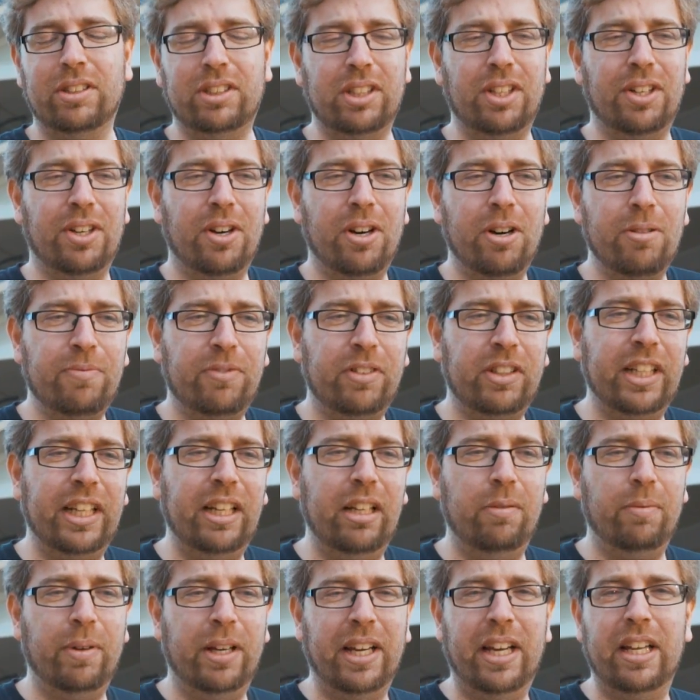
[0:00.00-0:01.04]
So
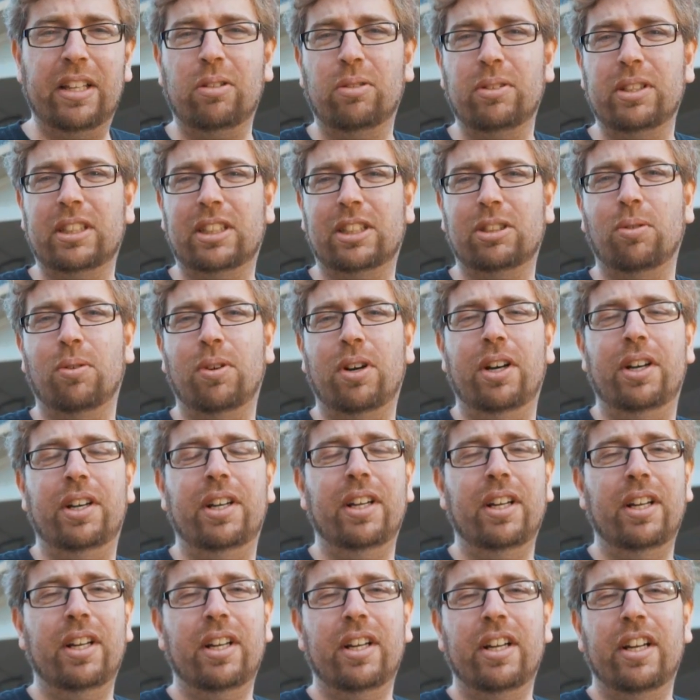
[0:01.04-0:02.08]
hopefully we can get all this sorted
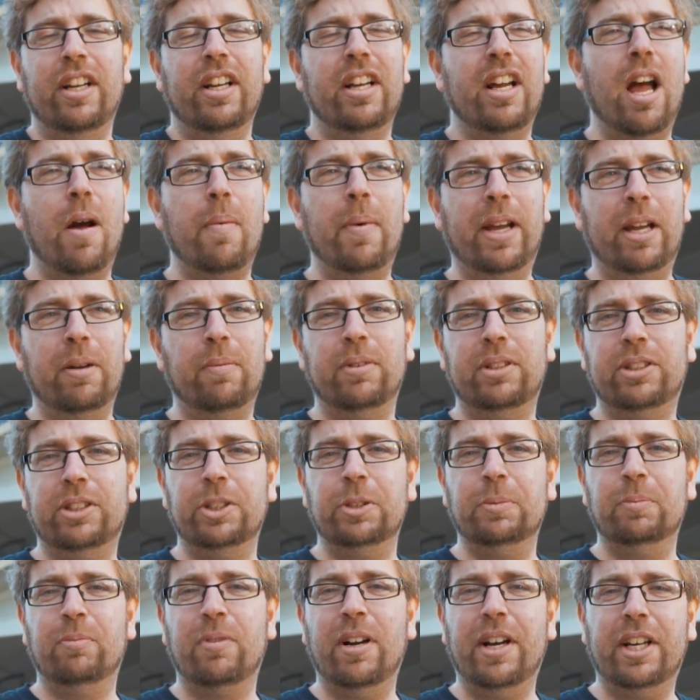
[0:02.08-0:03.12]
and we can
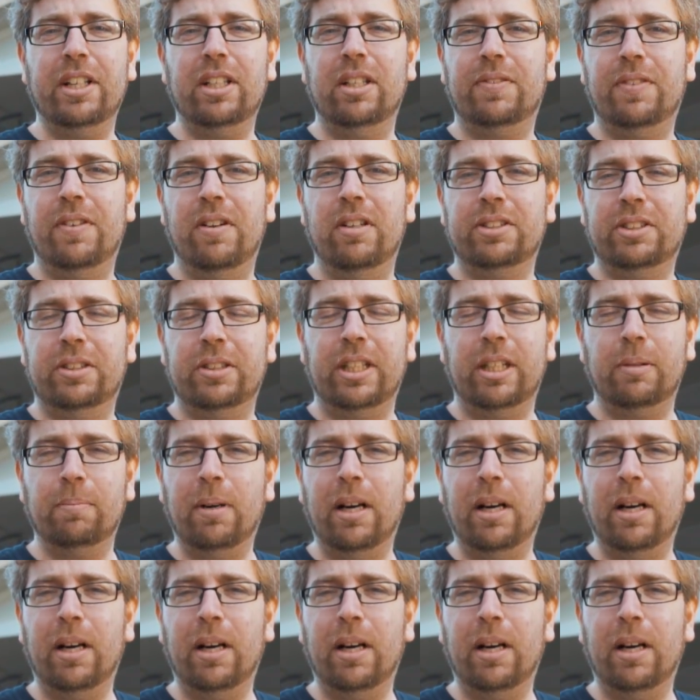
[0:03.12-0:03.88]
resume regular fursuiting.